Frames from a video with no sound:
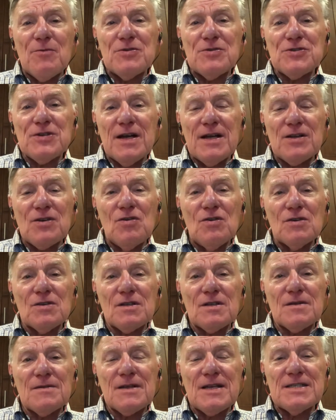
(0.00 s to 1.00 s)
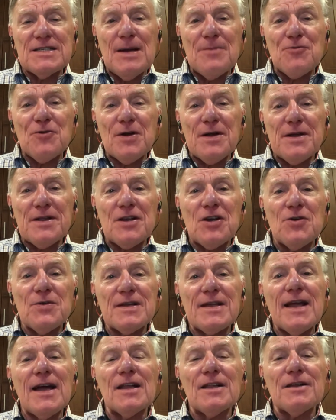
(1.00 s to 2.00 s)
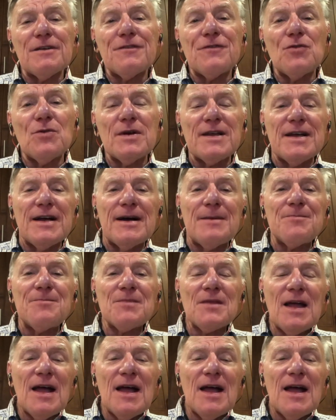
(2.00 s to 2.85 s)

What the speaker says: which I called Contemporary and Current California,